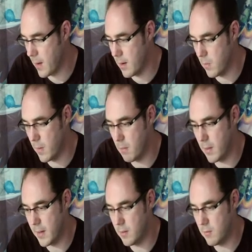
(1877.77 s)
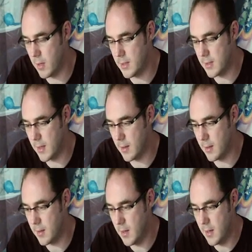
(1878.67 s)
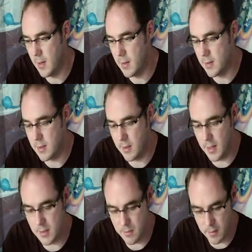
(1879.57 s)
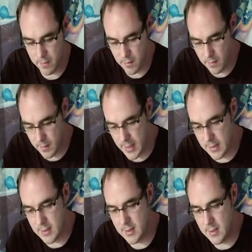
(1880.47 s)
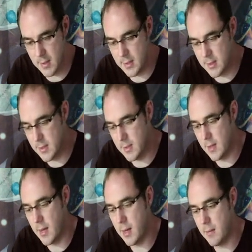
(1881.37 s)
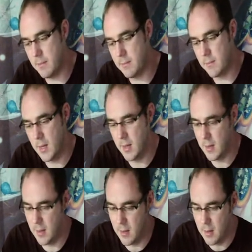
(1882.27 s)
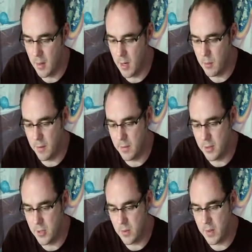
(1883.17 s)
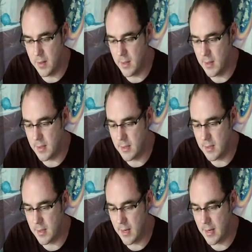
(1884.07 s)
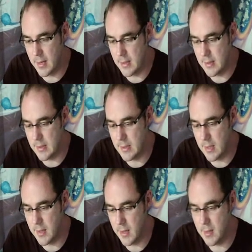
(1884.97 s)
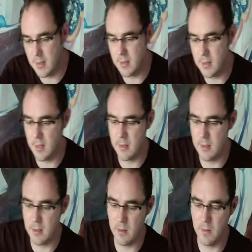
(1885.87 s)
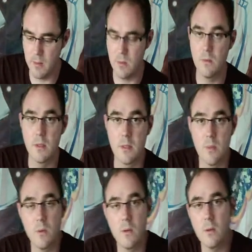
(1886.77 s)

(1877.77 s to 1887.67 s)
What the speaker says: when played right together. So that's my view of the Exorcist. Hope you've enjoyed this, and just let us know your thoughts and whatnot in the